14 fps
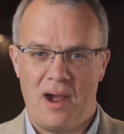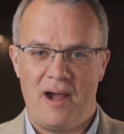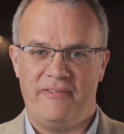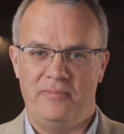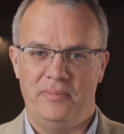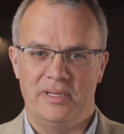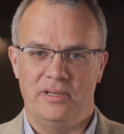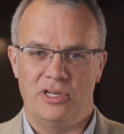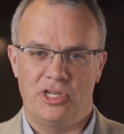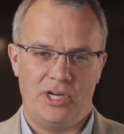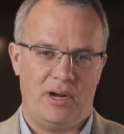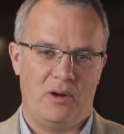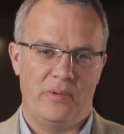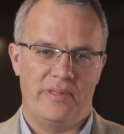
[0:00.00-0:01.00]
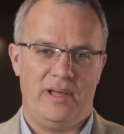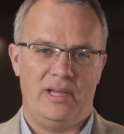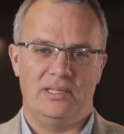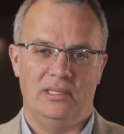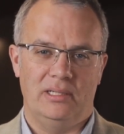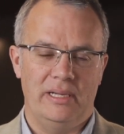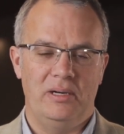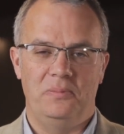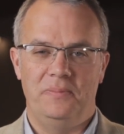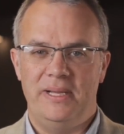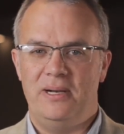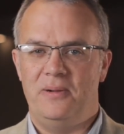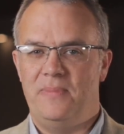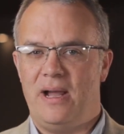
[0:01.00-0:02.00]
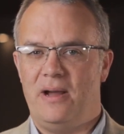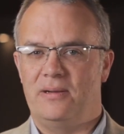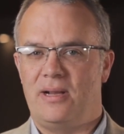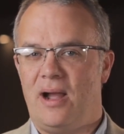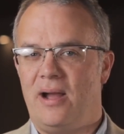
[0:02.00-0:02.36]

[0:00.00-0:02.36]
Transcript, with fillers: Kaufman to share with us a little bit about